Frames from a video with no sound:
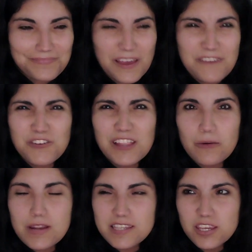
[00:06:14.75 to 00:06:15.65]
I feel like when
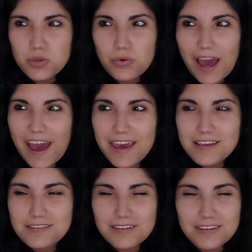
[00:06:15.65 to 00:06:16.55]
I say you
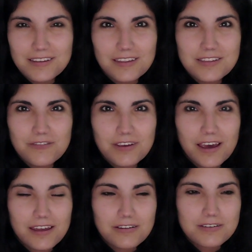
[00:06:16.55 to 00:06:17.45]
guys, it
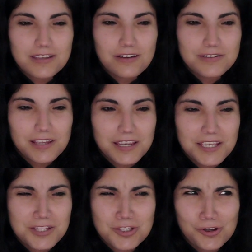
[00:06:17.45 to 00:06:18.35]
kind of sounds like
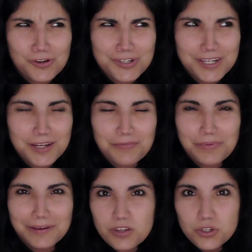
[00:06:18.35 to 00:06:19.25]
insulting,
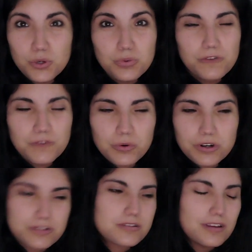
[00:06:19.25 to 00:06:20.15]
but you, the
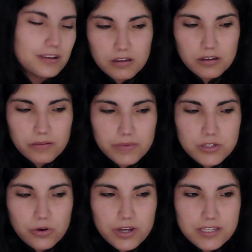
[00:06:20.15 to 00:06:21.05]
viewers. It's
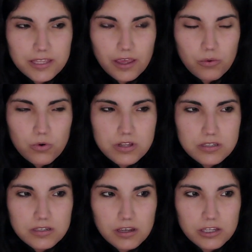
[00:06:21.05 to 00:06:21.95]
crazy that
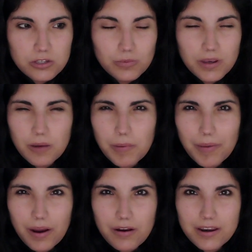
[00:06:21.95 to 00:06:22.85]
once you become a
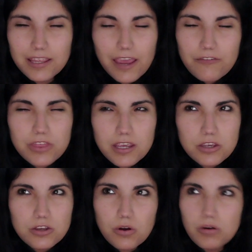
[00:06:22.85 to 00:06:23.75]
parent, everything,
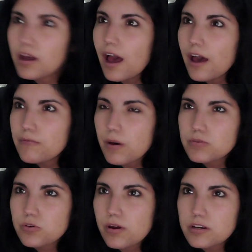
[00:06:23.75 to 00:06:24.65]
you know, I'm
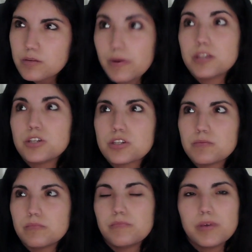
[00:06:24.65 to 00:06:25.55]
surrounded by just
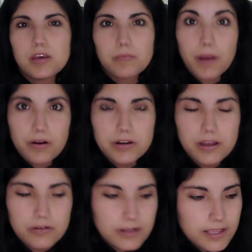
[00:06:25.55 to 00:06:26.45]
being a parent now.